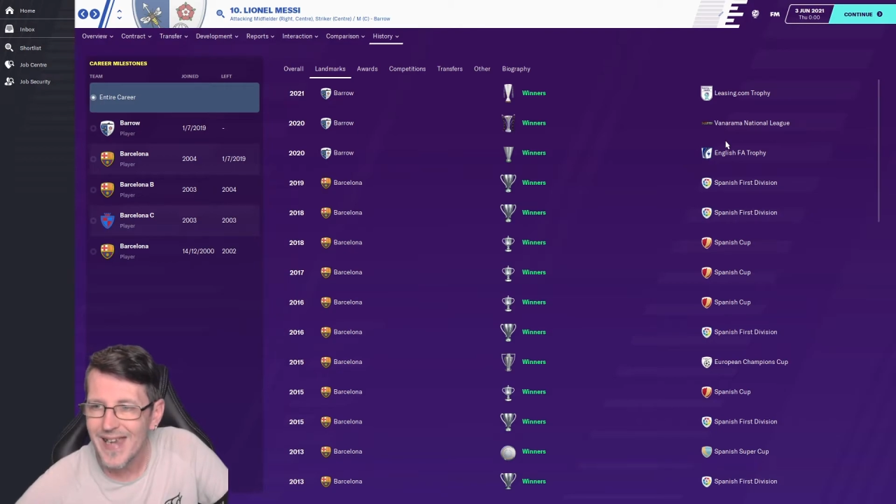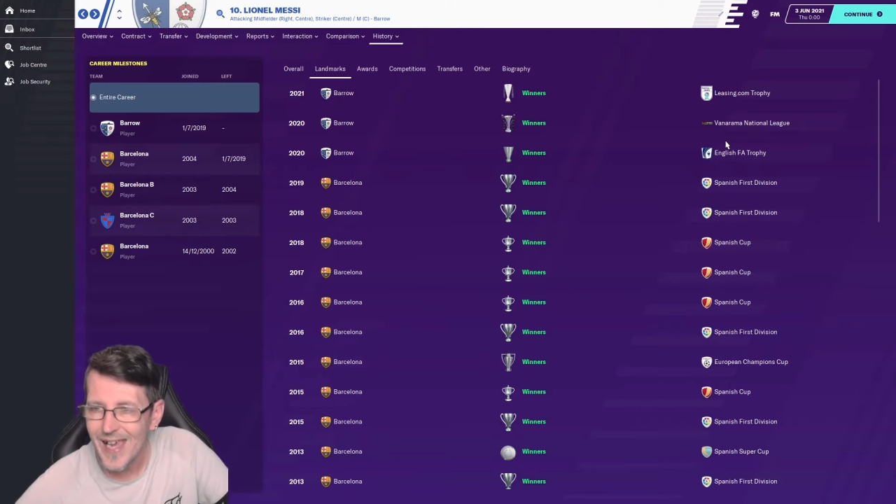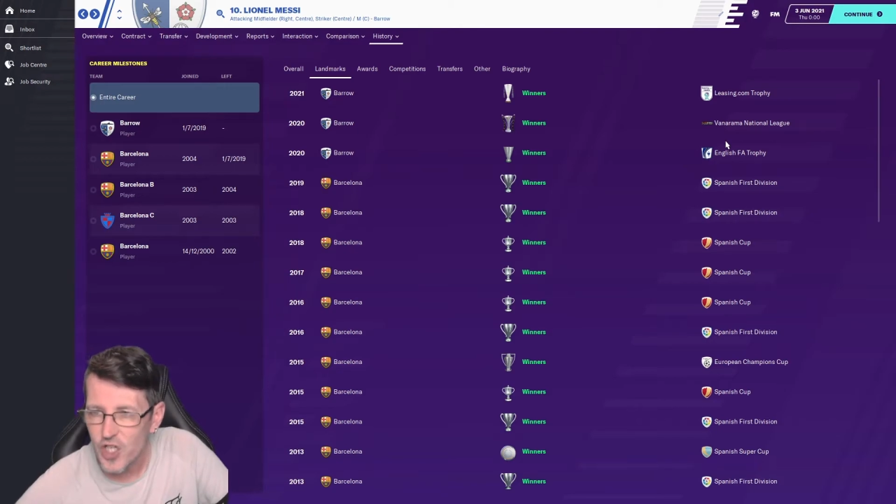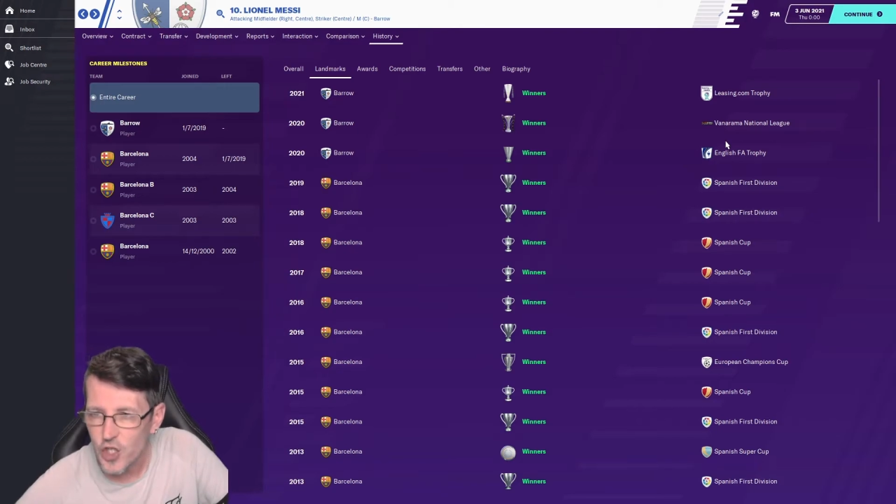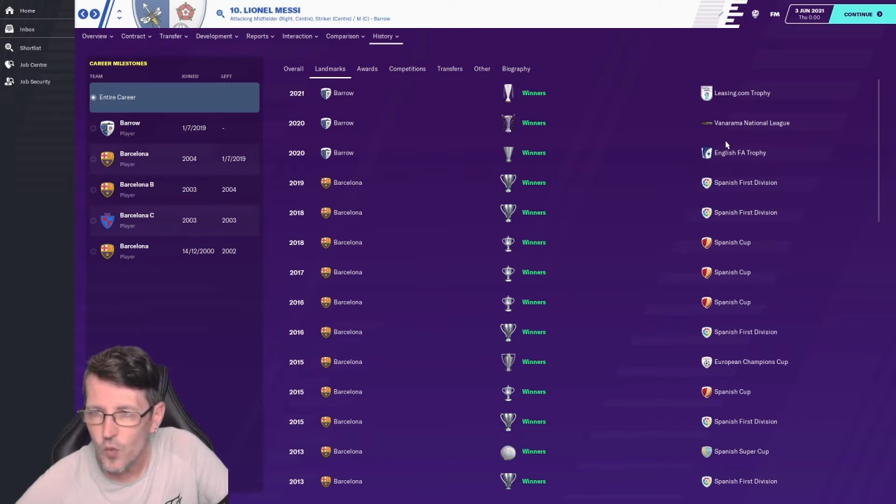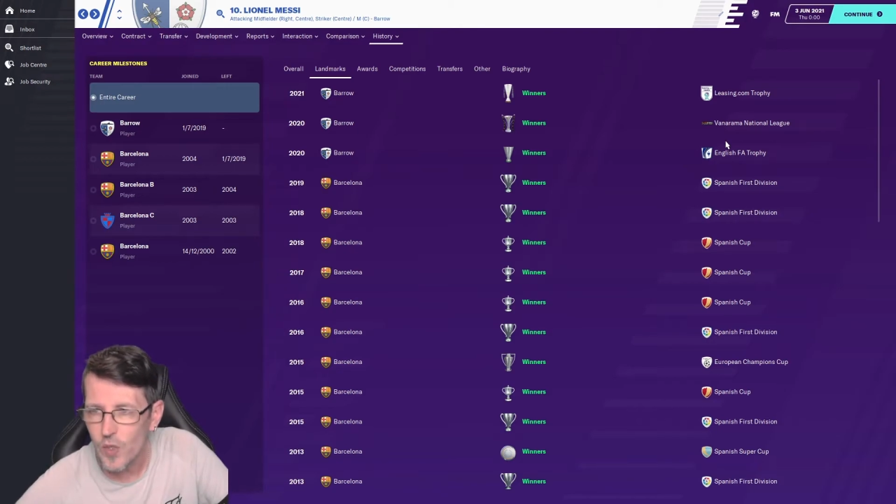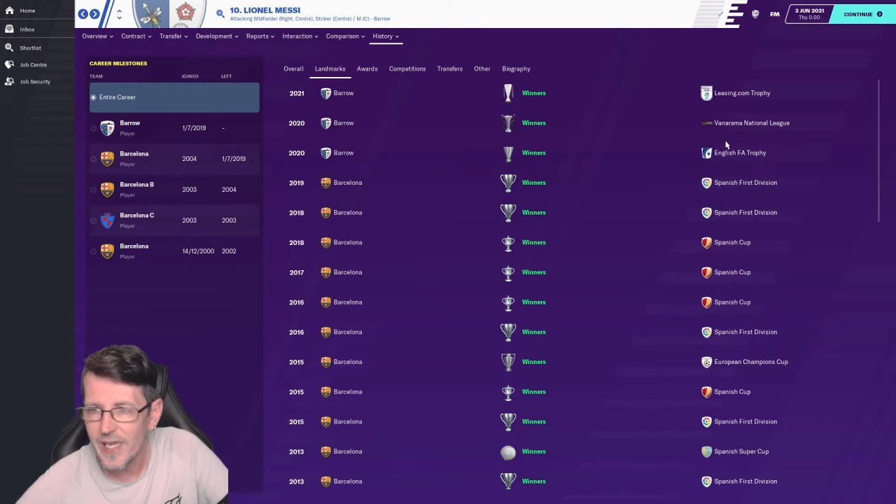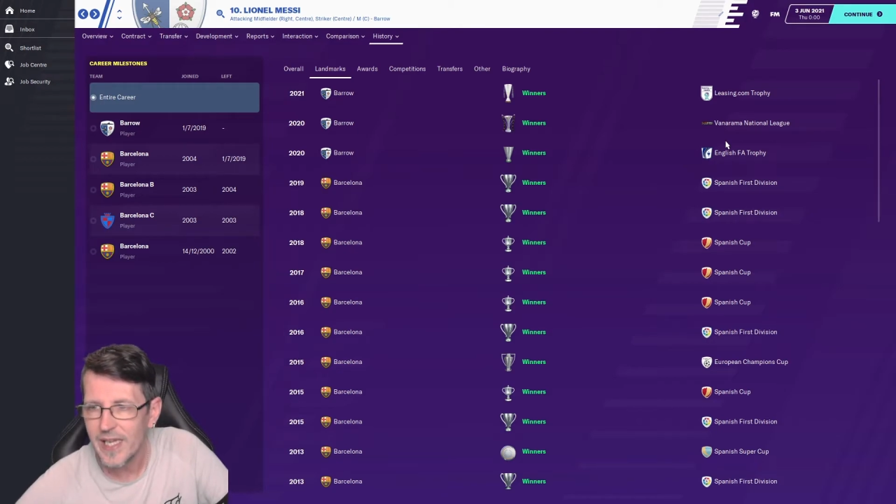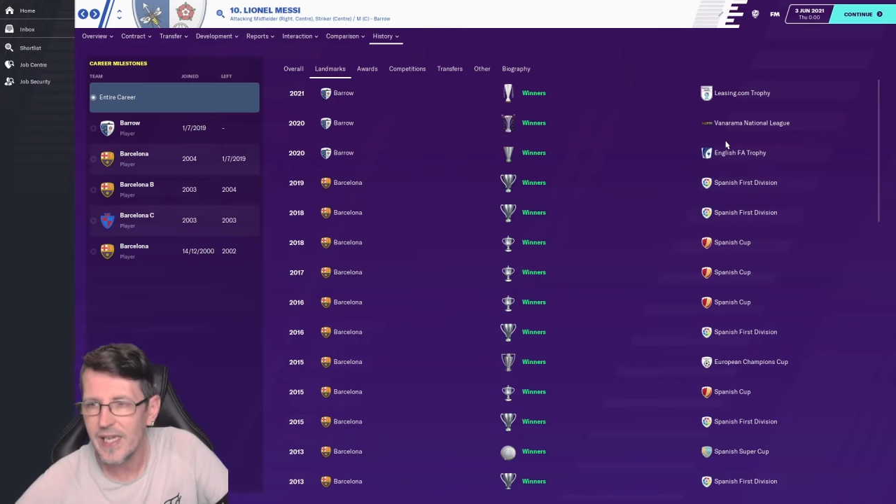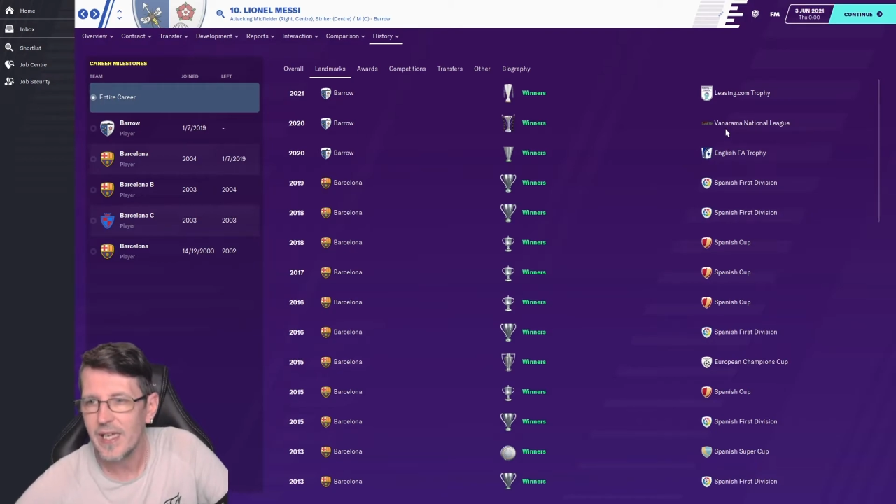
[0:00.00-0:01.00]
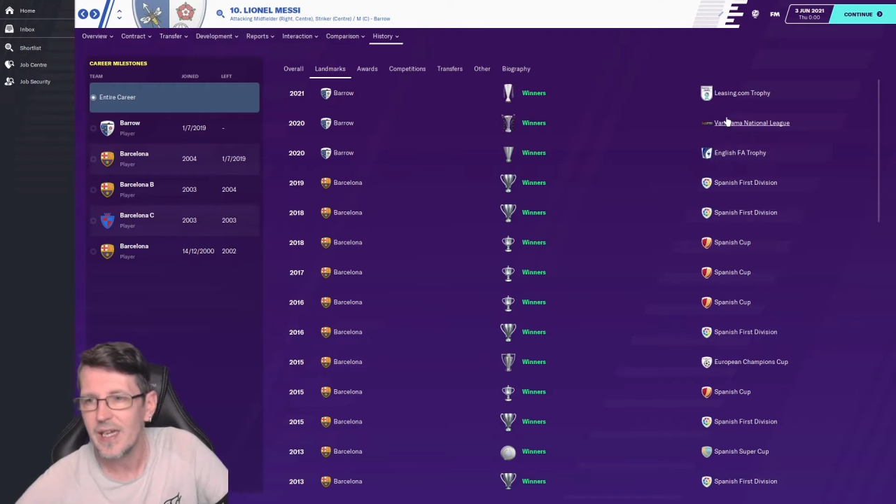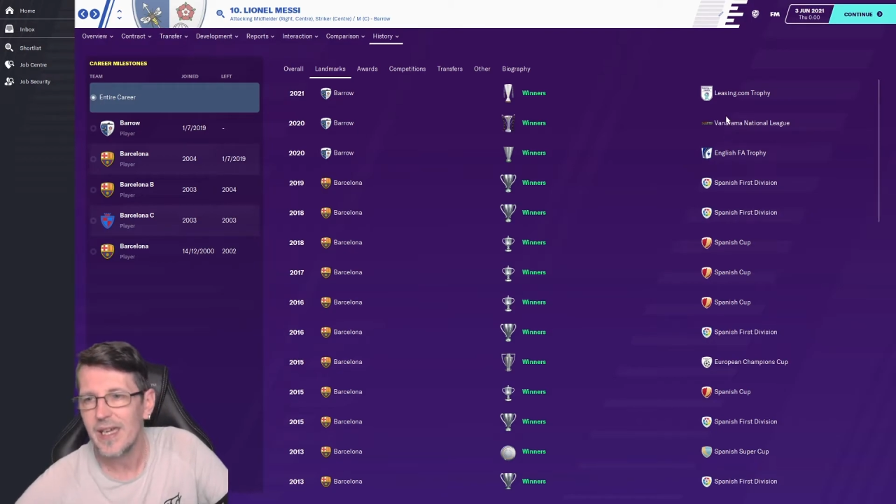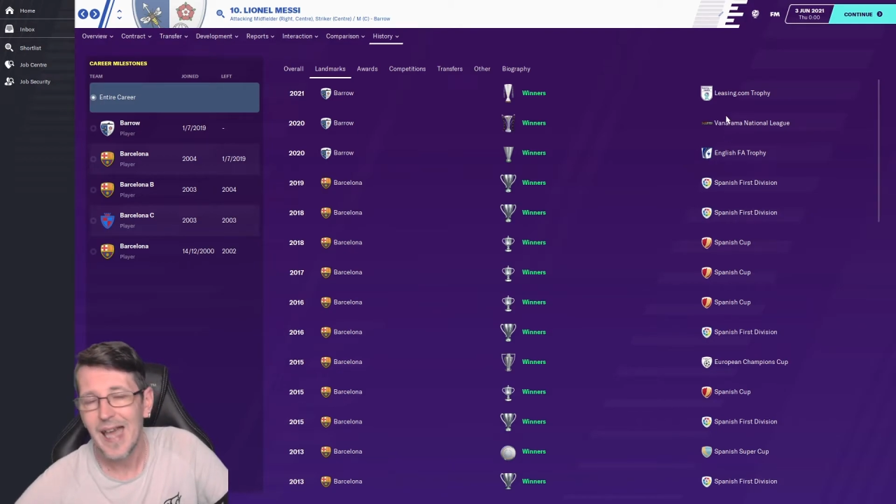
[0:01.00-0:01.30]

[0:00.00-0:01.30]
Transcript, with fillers: National League